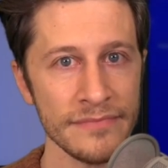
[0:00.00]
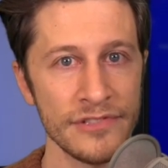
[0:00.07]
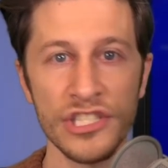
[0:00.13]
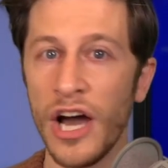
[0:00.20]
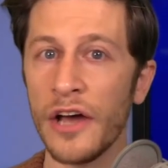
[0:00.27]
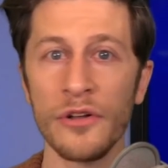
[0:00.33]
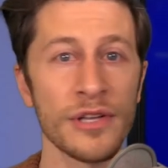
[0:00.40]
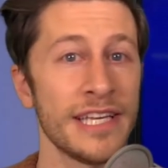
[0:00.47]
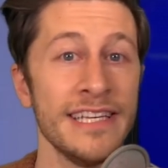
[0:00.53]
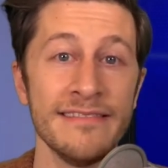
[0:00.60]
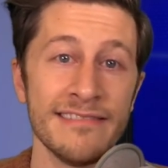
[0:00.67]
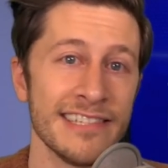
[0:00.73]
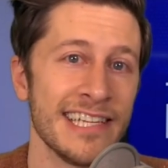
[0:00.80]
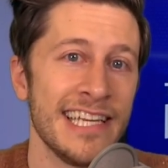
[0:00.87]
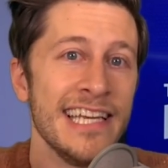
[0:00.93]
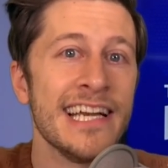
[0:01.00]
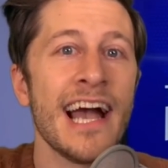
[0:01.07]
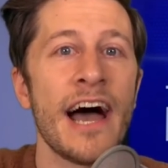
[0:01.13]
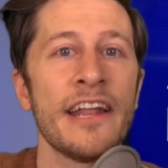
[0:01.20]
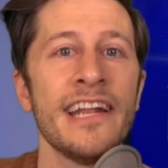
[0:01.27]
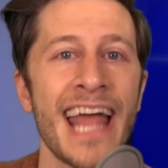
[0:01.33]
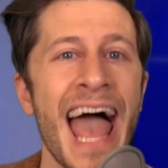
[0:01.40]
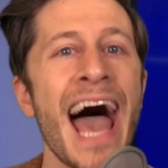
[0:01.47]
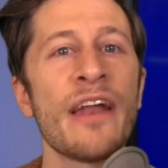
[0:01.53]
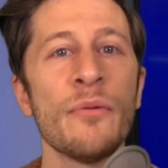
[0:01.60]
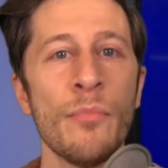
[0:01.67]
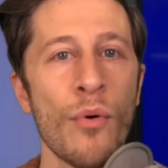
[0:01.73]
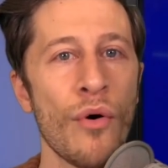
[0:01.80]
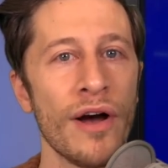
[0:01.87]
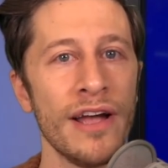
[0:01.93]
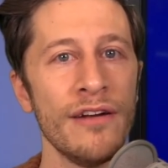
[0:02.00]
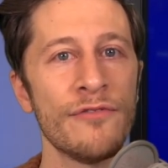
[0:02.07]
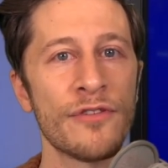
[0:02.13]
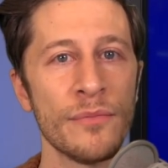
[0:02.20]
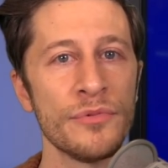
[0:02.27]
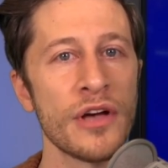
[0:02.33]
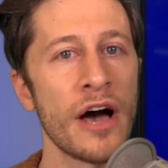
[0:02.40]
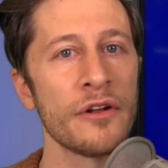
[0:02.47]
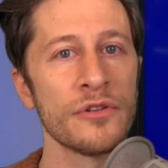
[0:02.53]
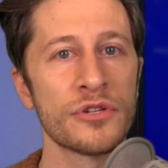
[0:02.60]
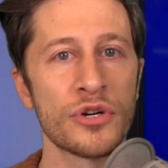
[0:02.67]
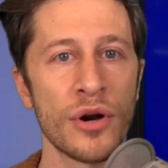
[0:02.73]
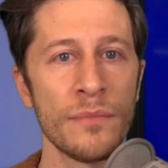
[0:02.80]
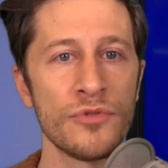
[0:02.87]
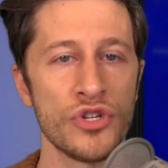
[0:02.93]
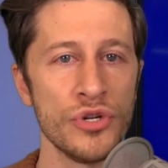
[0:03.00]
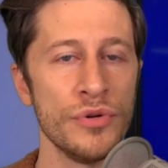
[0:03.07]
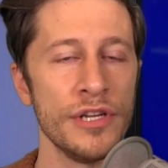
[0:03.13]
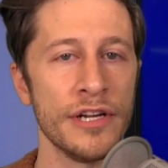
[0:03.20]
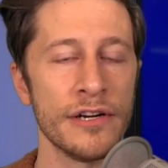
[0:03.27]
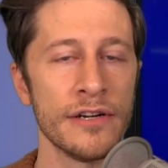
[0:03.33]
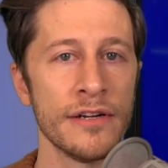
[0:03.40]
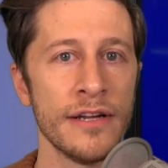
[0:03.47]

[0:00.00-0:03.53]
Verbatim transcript: Donald he he got an attaboy from Donald Trump Jr.